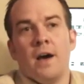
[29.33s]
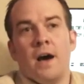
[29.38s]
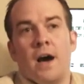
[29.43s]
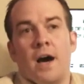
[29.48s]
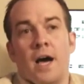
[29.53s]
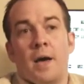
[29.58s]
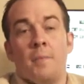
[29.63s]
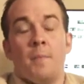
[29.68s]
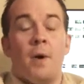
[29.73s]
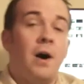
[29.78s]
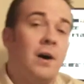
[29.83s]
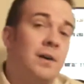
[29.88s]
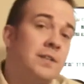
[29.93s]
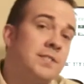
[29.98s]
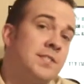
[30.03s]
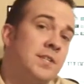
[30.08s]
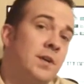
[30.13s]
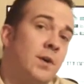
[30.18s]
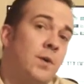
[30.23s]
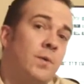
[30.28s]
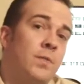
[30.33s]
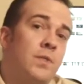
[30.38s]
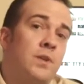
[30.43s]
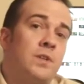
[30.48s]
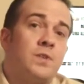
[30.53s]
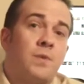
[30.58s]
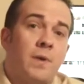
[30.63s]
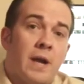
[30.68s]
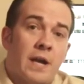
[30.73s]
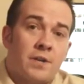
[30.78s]
I'm also the
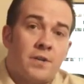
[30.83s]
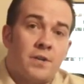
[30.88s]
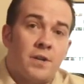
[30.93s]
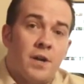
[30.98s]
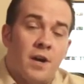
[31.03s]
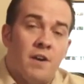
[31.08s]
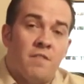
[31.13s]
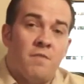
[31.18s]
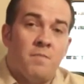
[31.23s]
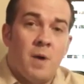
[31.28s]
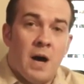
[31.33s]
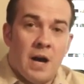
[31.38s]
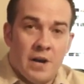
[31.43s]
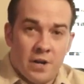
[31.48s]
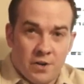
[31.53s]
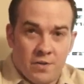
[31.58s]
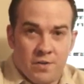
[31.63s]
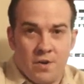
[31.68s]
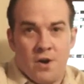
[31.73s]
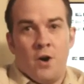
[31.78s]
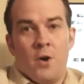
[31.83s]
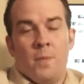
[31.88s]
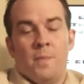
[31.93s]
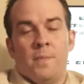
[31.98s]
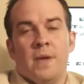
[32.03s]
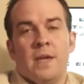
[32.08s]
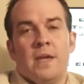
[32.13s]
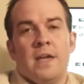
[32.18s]
director of Monochrome.